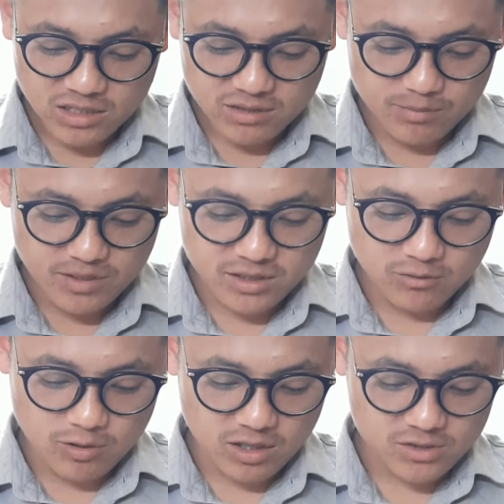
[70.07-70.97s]
the middle
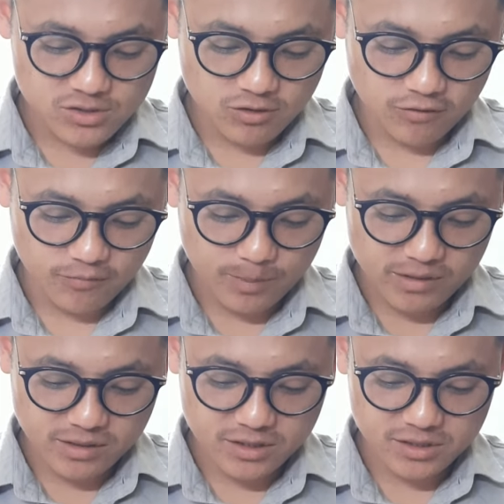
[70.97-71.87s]
walls of
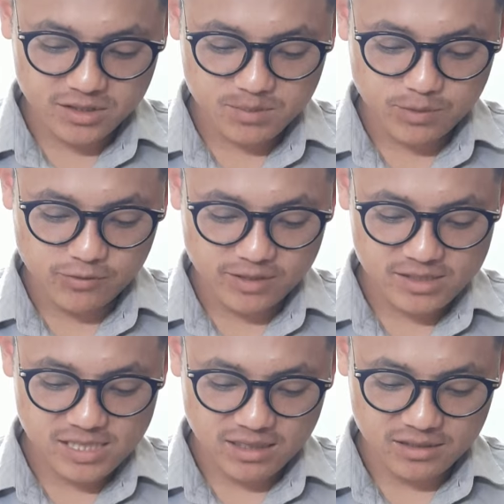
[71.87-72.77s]
partitions between
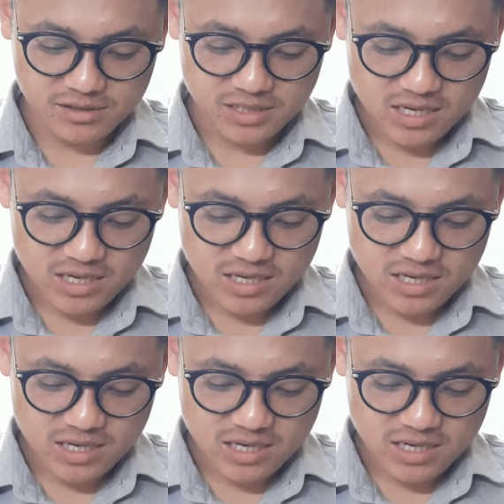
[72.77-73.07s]
us,